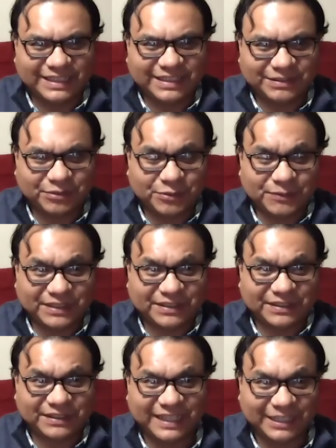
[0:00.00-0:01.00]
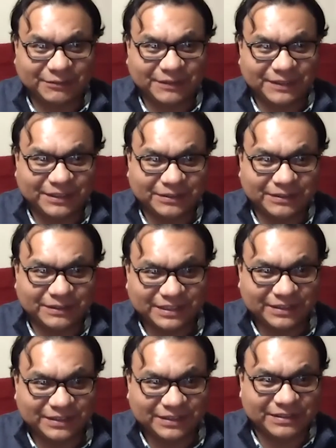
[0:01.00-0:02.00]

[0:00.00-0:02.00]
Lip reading: where we are now, we owe a huge